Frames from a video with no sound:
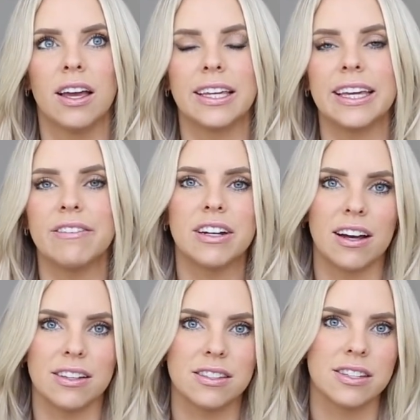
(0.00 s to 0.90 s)
given
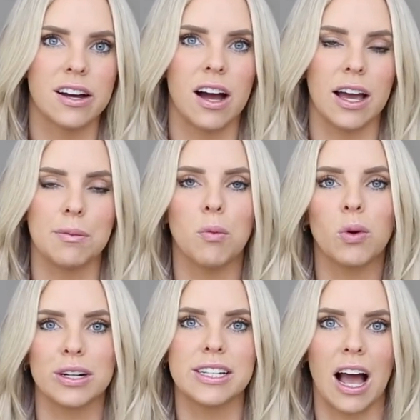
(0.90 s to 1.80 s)
us time,
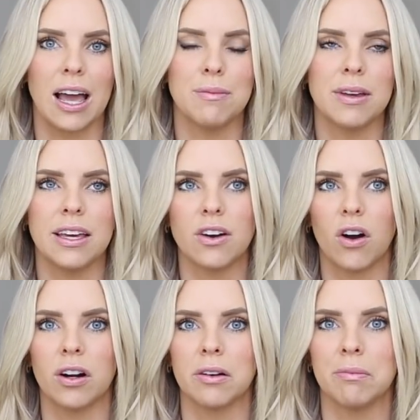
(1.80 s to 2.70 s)
more time in
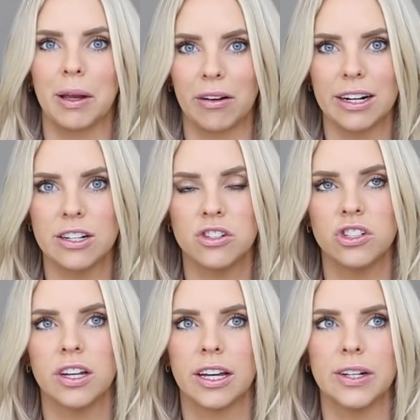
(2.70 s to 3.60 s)
our marriage
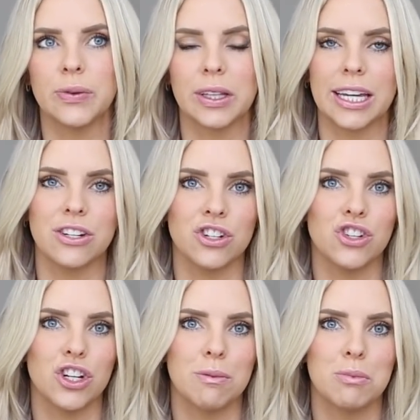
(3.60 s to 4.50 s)
and
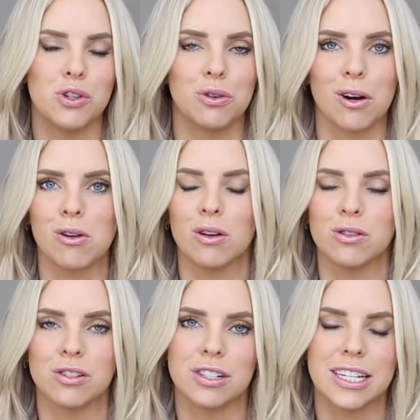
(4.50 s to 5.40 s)
relationship to grow
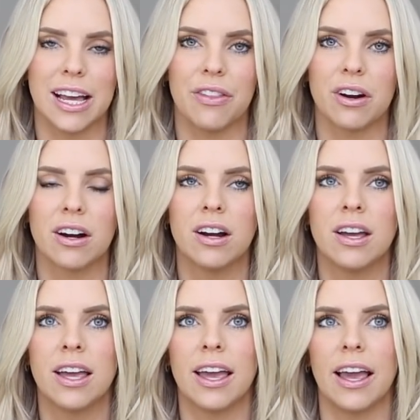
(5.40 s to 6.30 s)
closer together.
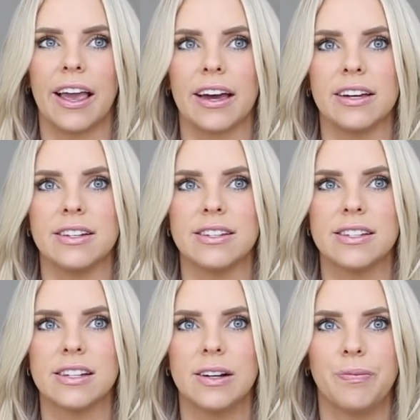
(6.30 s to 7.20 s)
And
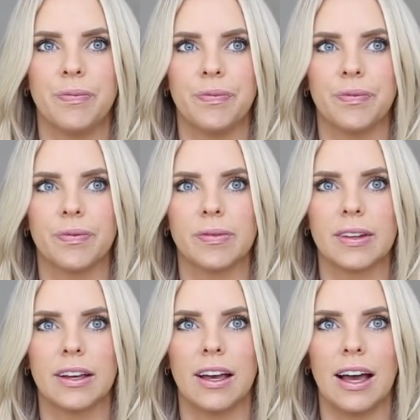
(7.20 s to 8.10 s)

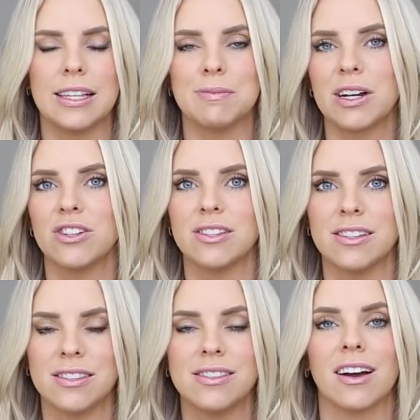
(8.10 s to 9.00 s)
as much as
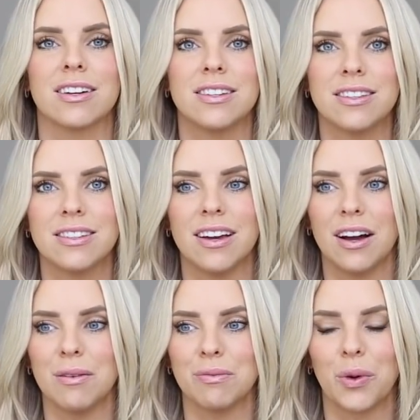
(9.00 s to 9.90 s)
it sucked
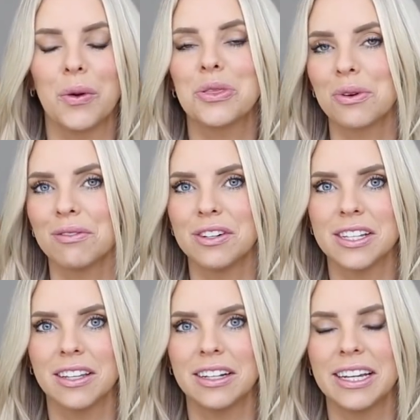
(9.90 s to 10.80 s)
um, going through
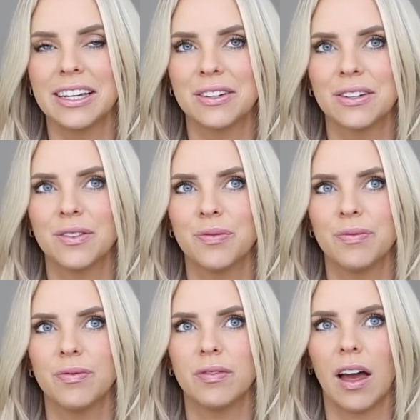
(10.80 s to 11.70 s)
infertility,
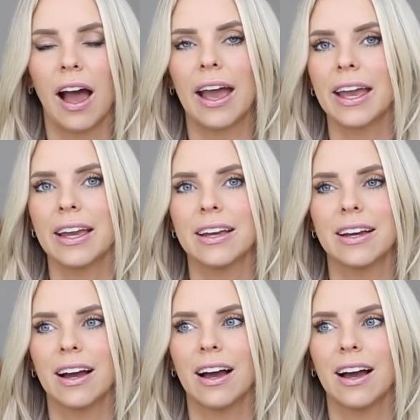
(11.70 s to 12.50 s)
I